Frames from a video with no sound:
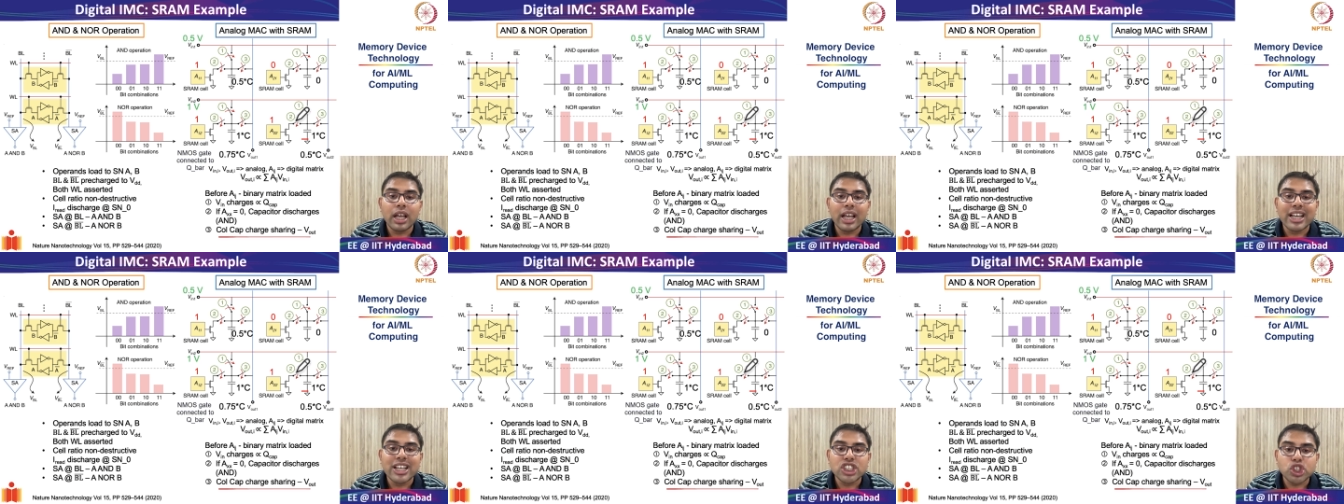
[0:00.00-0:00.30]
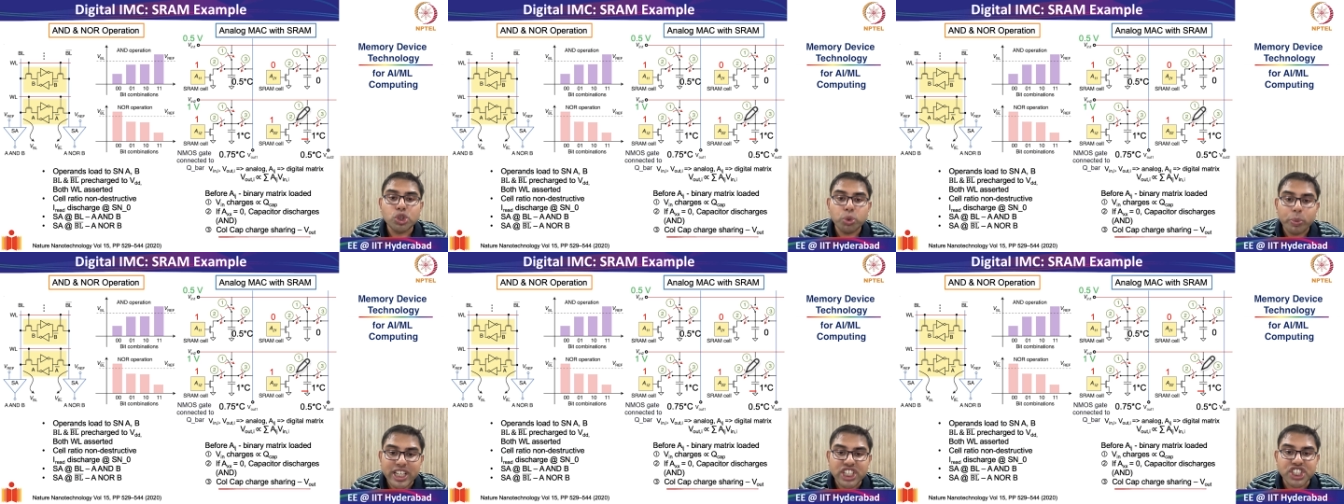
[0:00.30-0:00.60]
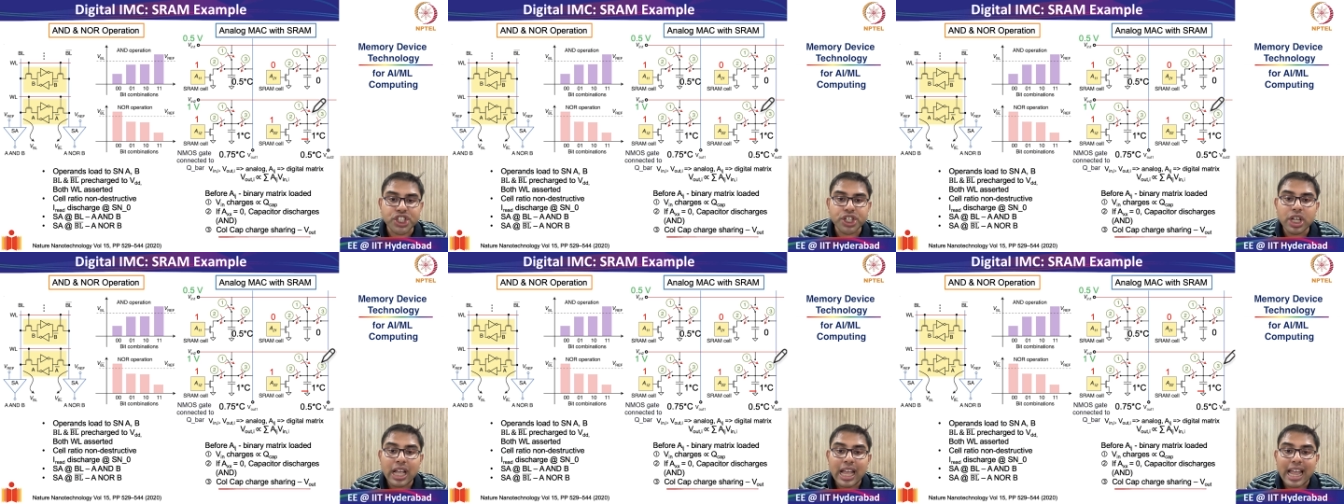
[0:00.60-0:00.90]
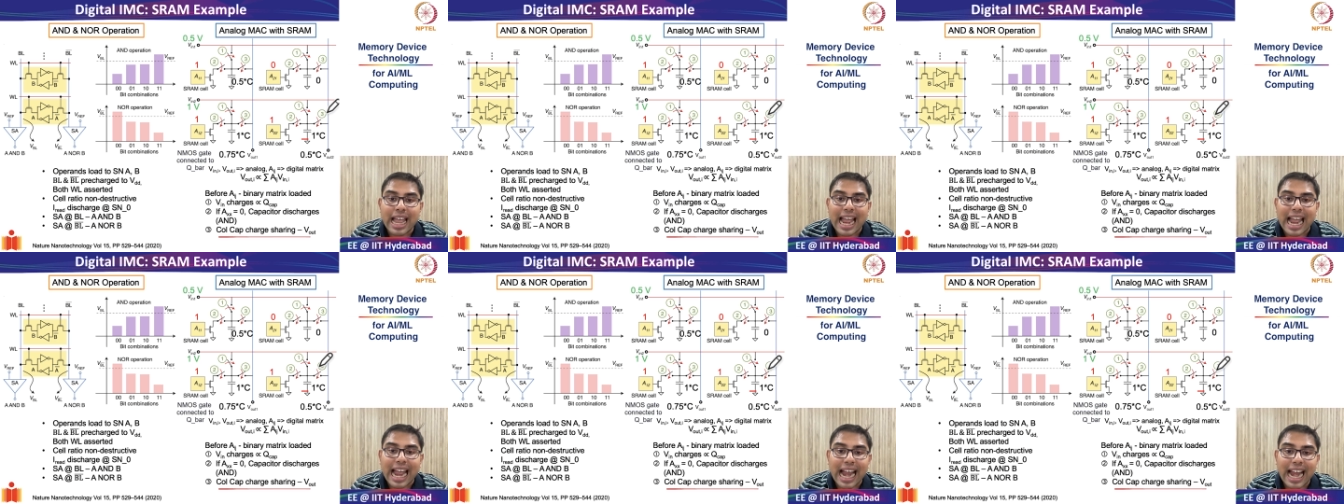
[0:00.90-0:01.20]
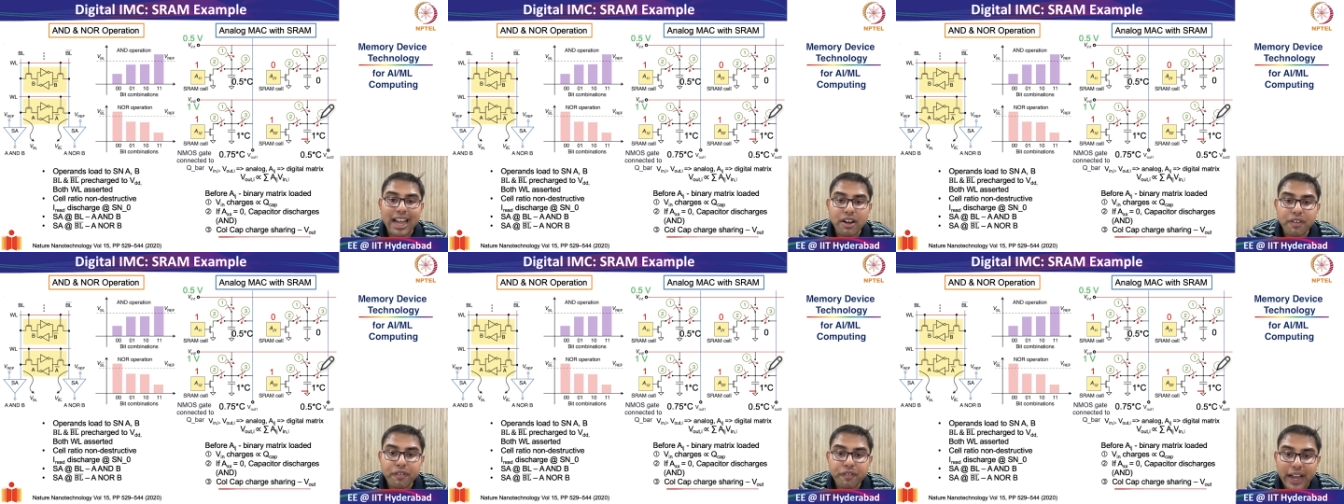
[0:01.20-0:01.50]
switch
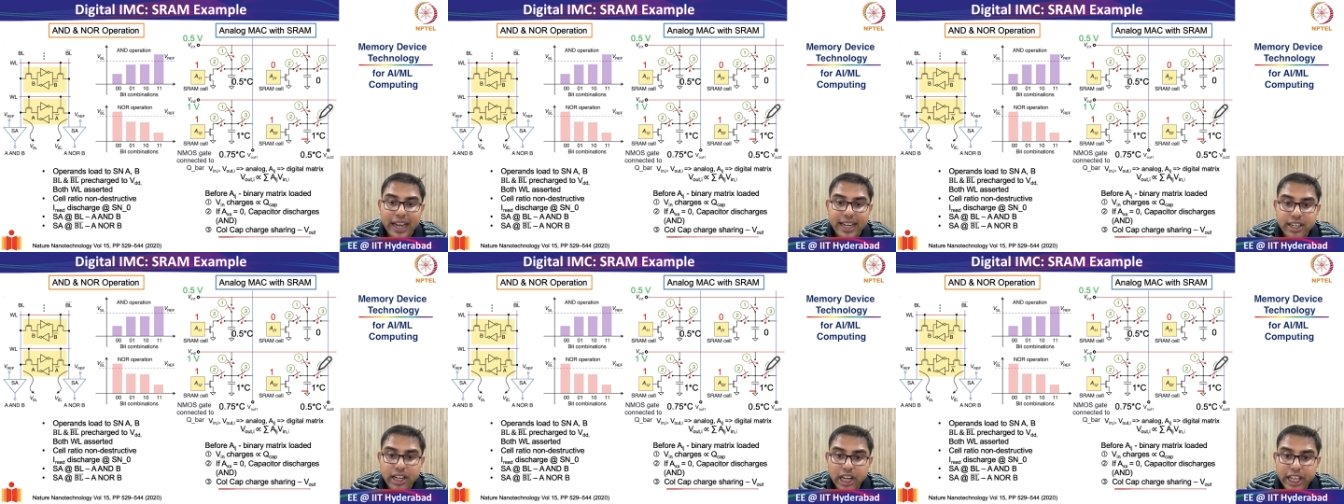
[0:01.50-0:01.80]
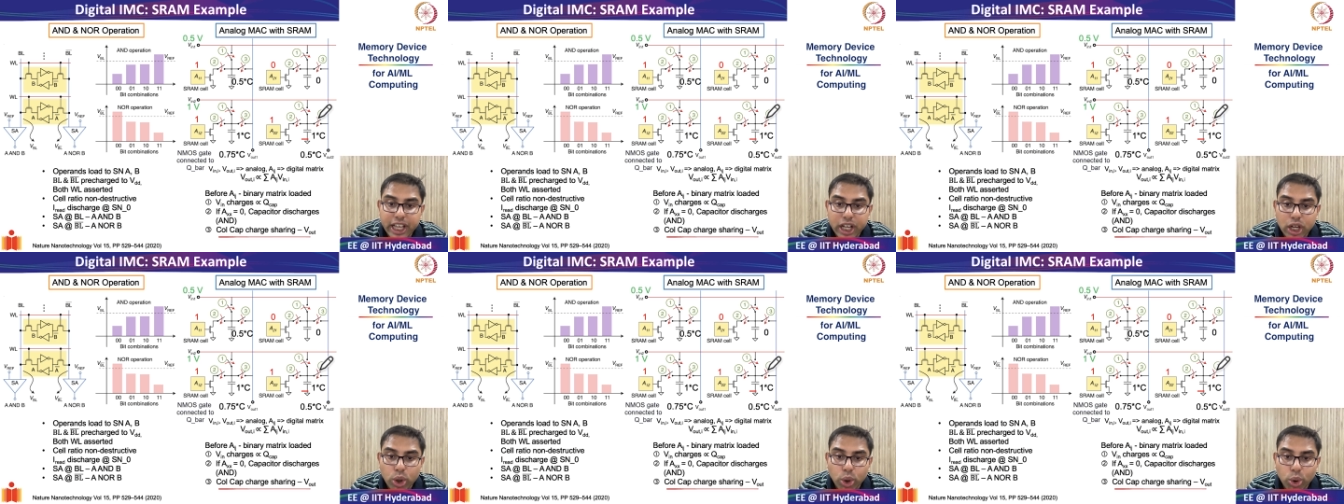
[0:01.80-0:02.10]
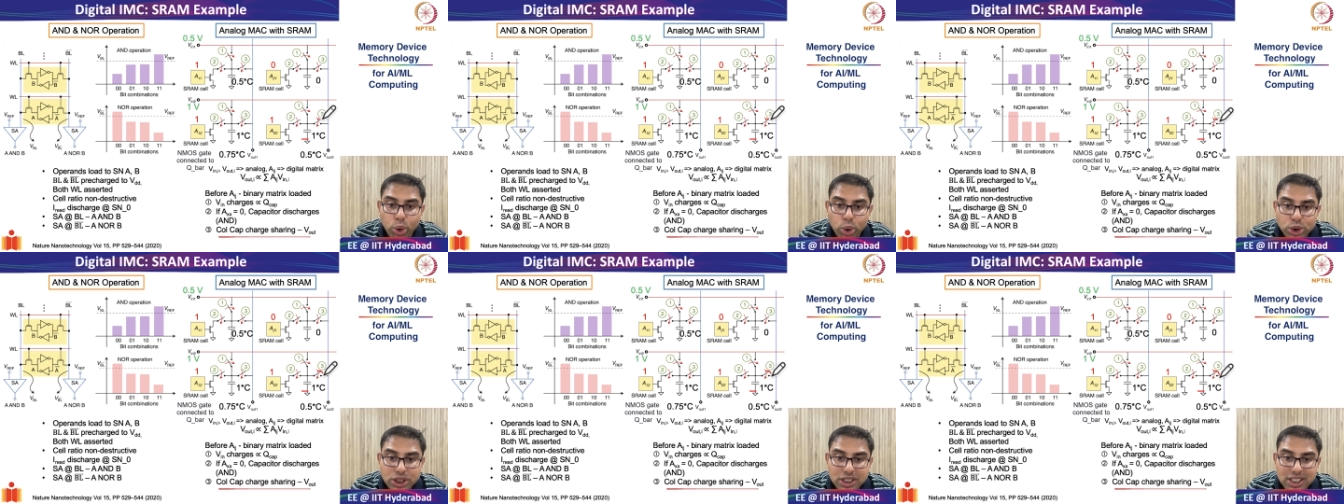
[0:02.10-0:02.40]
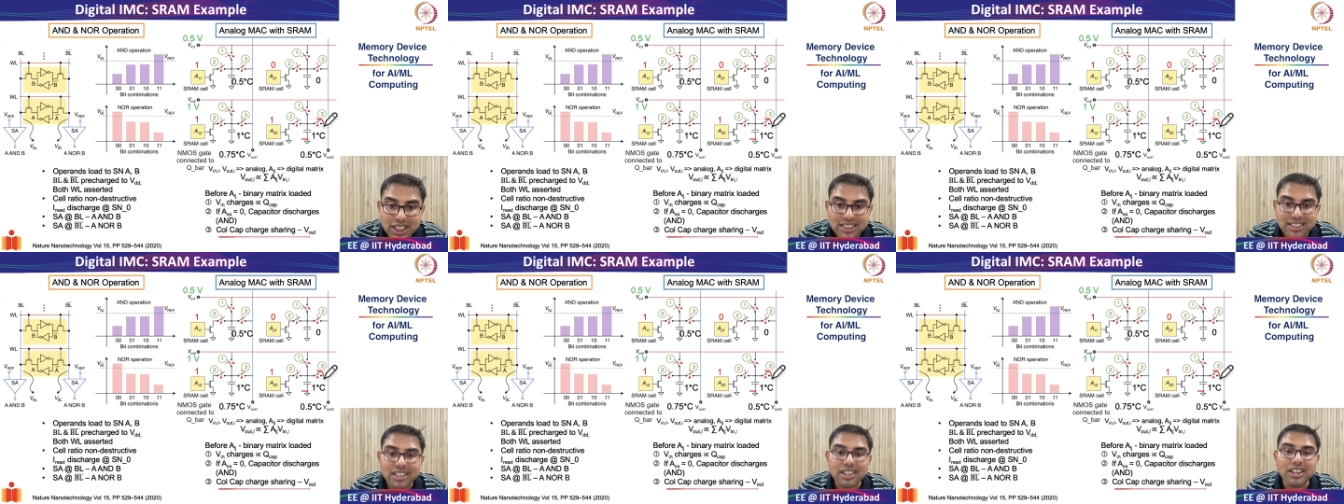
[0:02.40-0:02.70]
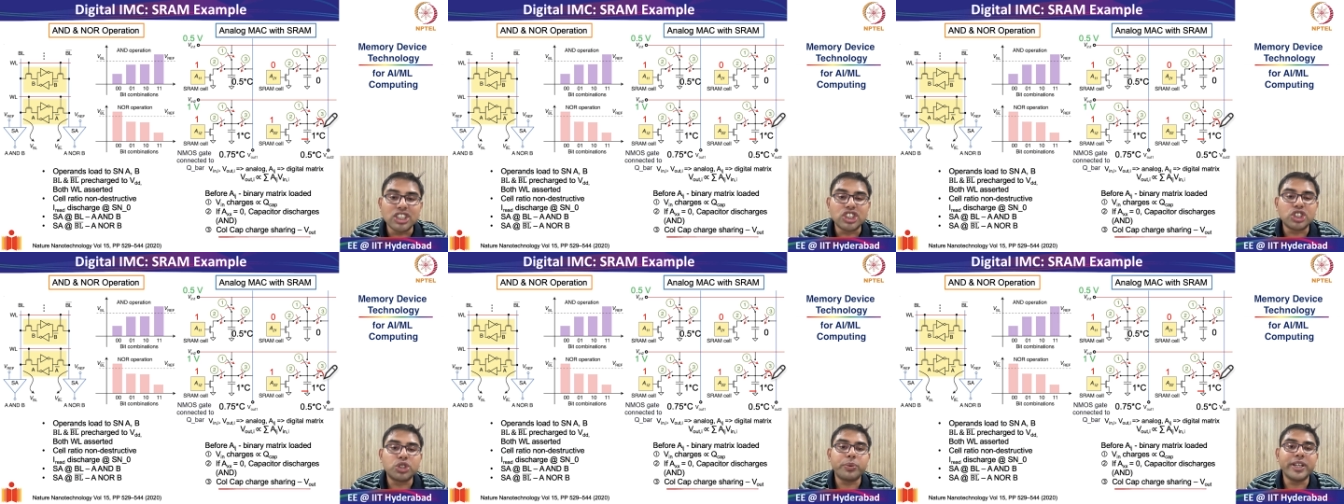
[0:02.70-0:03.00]
and finally close the
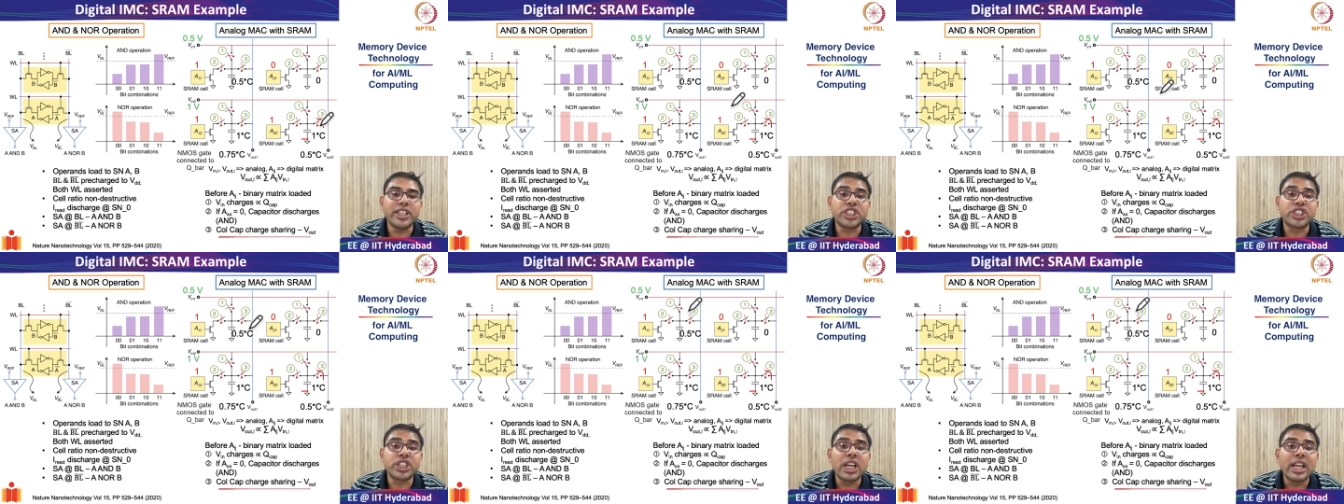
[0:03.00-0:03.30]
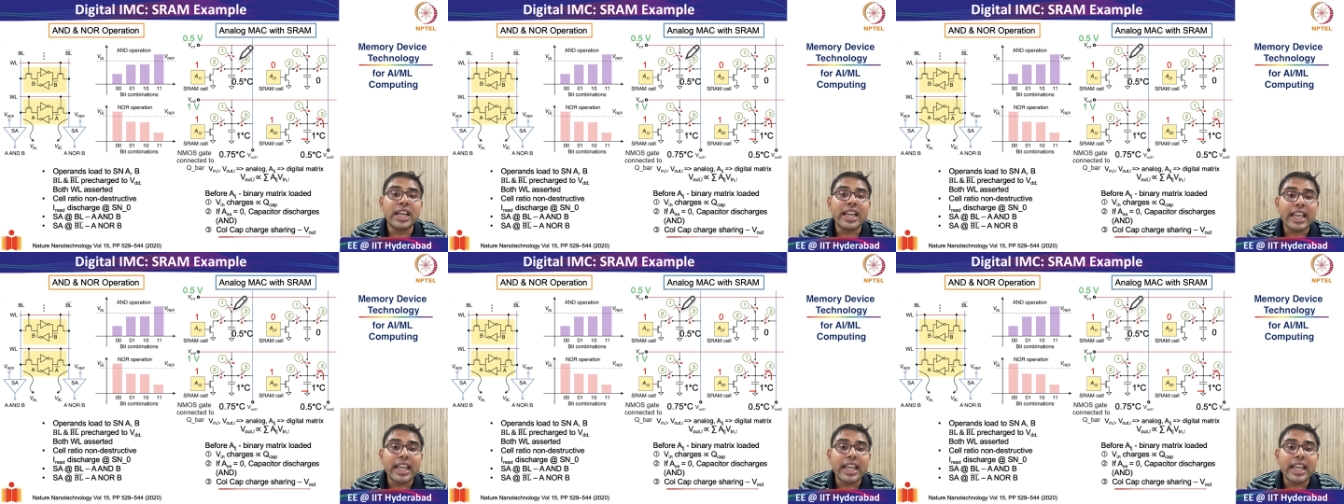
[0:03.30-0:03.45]
third switch.